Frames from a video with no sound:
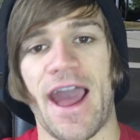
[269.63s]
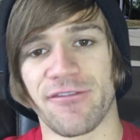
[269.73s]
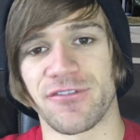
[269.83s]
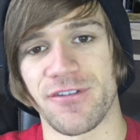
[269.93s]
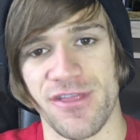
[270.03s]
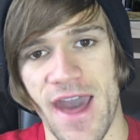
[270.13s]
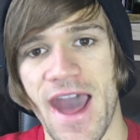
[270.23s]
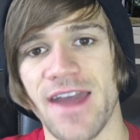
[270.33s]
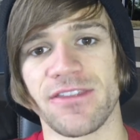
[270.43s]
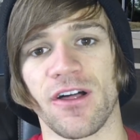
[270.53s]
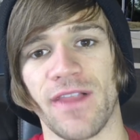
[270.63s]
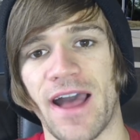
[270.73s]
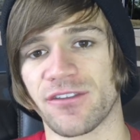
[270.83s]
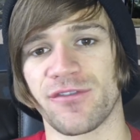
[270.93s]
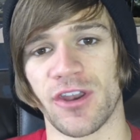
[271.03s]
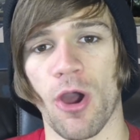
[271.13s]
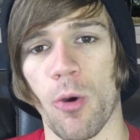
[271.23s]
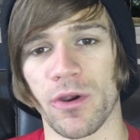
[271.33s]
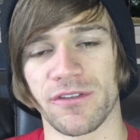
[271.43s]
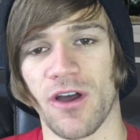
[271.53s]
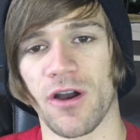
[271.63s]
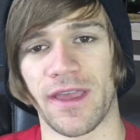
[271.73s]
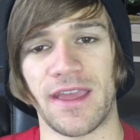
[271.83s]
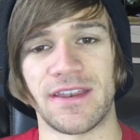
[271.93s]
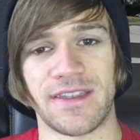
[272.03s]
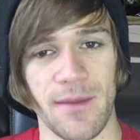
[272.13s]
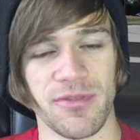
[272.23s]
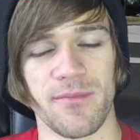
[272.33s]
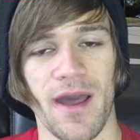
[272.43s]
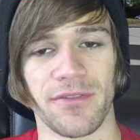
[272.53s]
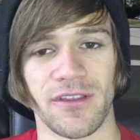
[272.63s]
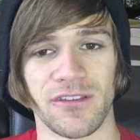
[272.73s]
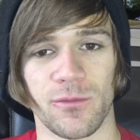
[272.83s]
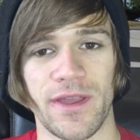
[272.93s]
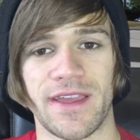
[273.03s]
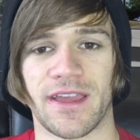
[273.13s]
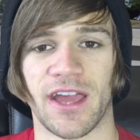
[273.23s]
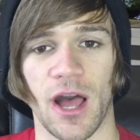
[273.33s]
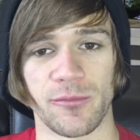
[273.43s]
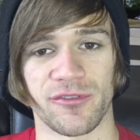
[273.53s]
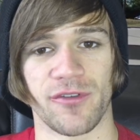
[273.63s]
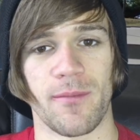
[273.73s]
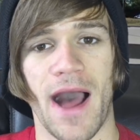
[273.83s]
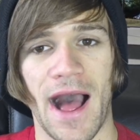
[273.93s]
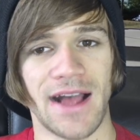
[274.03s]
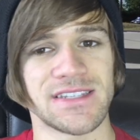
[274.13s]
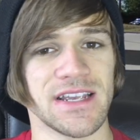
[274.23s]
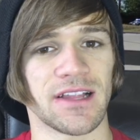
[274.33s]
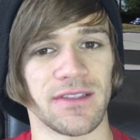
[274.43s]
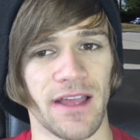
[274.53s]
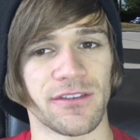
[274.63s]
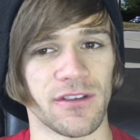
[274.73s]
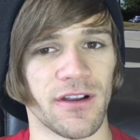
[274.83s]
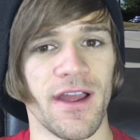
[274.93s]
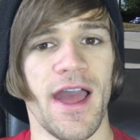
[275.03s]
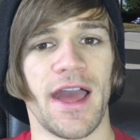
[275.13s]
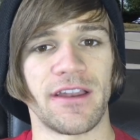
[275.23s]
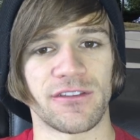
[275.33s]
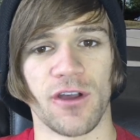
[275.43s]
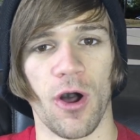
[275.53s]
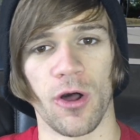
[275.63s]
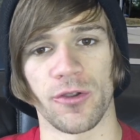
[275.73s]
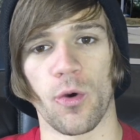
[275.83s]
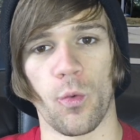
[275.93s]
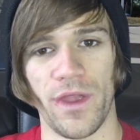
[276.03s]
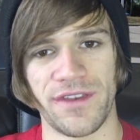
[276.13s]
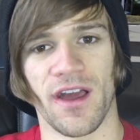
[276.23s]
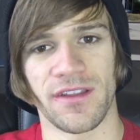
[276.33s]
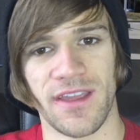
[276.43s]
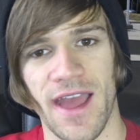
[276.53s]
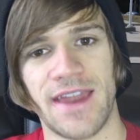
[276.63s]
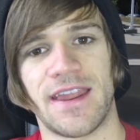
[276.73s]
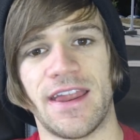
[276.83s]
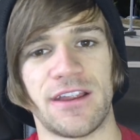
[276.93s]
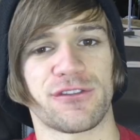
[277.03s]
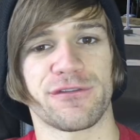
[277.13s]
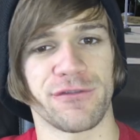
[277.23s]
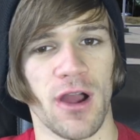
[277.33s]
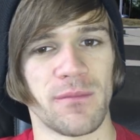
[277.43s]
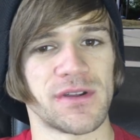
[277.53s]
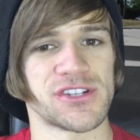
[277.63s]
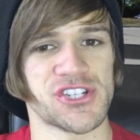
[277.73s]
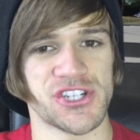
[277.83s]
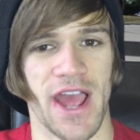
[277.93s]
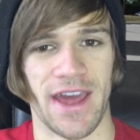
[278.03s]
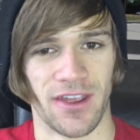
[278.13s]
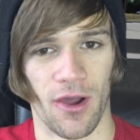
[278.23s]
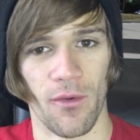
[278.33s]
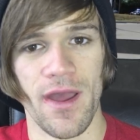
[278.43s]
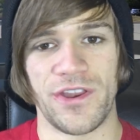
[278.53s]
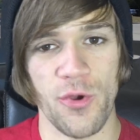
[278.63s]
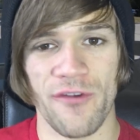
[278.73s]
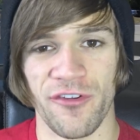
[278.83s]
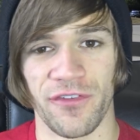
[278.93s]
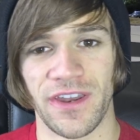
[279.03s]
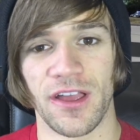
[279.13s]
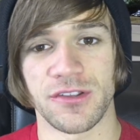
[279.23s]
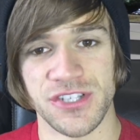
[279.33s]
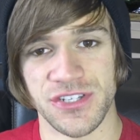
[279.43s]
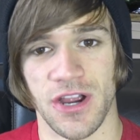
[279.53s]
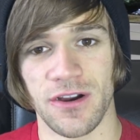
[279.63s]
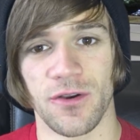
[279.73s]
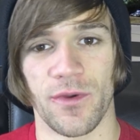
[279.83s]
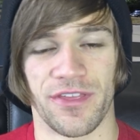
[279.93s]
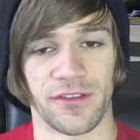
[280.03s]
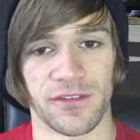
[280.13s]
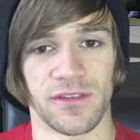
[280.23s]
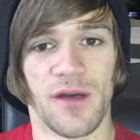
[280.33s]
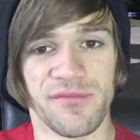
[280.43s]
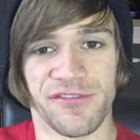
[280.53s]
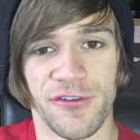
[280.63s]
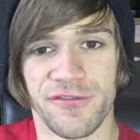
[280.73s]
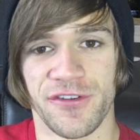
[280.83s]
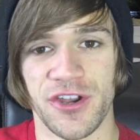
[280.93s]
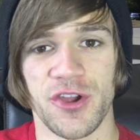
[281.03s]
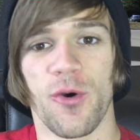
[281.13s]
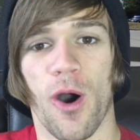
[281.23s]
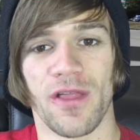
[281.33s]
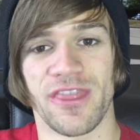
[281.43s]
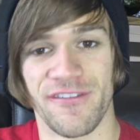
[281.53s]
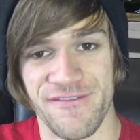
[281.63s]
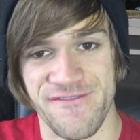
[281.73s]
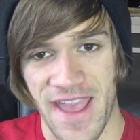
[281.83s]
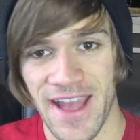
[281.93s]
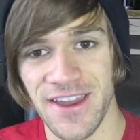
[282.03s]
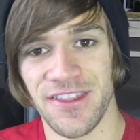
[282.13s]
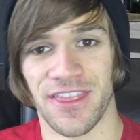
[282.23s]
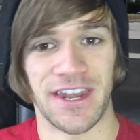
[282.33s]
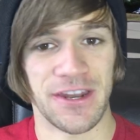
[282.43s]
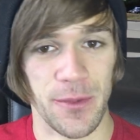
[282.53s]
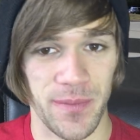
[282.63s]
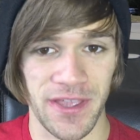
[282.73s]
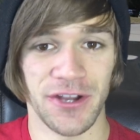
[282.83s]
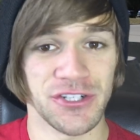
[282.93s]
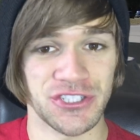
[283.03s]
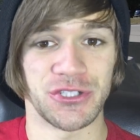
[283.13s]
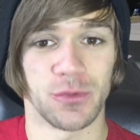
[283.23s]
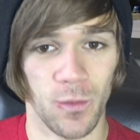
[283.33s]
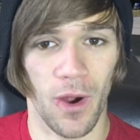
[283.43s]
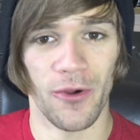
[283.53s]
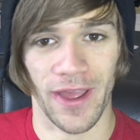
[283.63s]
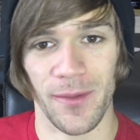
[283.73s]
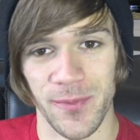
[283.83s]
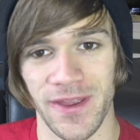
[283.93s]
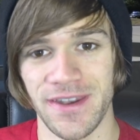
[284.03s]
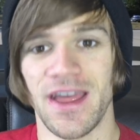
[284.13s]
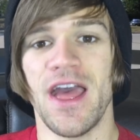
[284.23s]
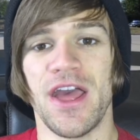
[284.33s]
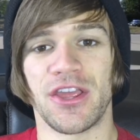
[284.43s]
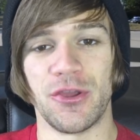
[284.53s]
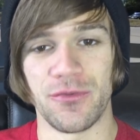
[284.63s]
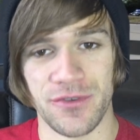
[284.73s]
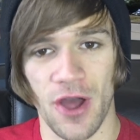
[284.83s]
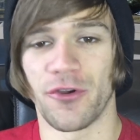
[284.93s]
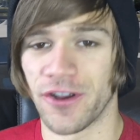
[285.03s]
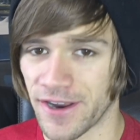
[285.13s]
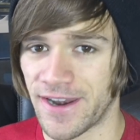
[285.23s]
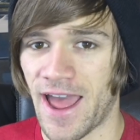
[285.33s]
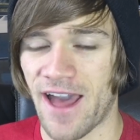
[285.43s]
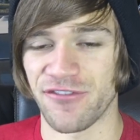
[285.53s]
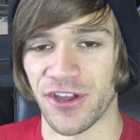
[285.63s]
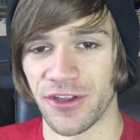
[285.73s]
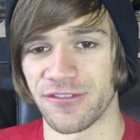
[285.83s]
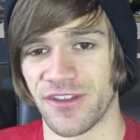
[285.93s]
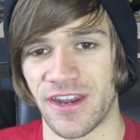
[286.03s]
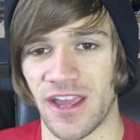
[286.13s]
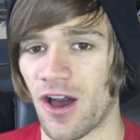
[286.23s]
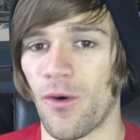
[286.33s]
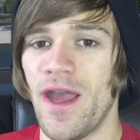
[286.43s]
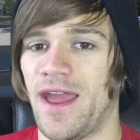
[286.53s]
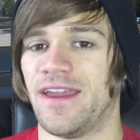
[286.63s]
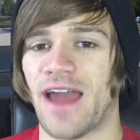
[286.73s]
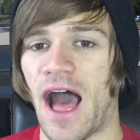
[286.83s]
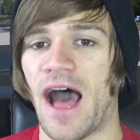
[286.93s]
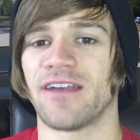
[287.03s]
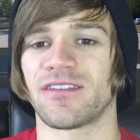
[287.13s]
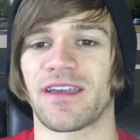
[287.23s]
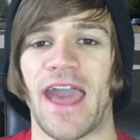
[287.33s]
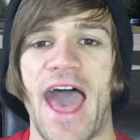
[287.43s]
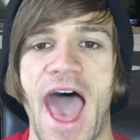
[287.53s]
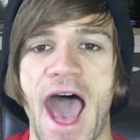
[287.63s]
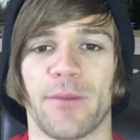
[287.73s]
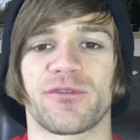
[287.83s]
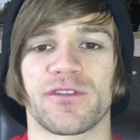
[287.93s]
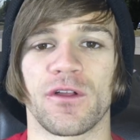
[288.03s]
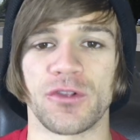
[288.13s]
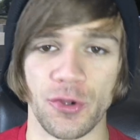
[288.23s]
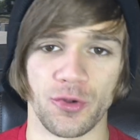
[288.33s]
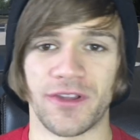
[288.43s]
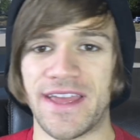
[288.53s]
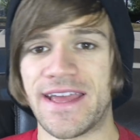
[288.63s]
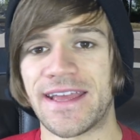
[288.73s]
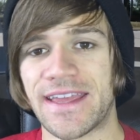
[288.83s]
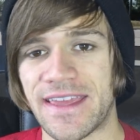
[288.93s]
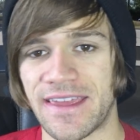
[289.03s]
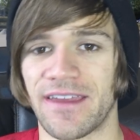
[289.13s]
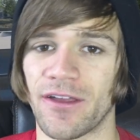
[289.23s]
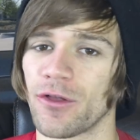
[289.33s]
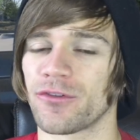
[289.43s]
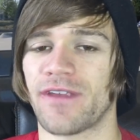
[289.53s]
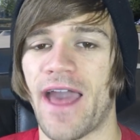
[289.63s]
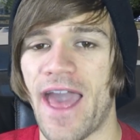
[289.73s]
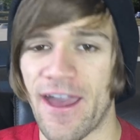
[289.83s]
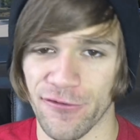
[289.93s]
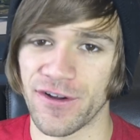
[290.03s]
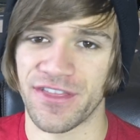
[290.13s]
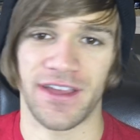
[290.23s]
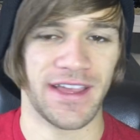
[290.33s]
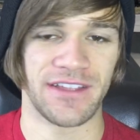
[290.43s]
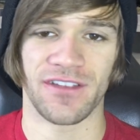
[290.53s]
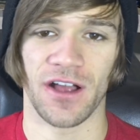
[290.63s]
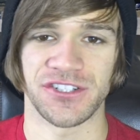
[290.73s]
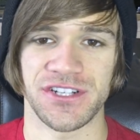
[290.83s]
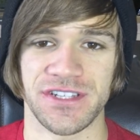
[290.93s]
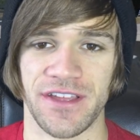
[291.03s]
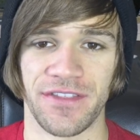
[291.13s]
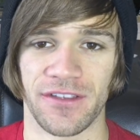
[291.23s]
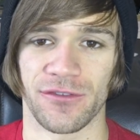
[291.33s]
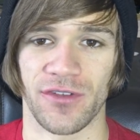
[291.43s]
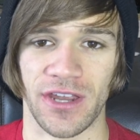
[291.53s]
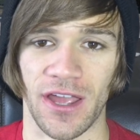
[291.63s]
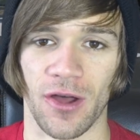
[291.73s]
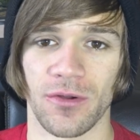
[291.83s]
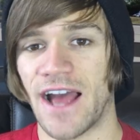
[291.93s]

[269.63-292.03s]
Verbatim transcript: After that, the last video I want to talk in depth about this week comes from Isaac Lesser and it's called We Done Yet and it's from Shadow. When you have a video start with a sub foofanoo on the van that it appears you woke up in, you know you're going to have a good video and Isaac absolutely kills everything he touches in this video.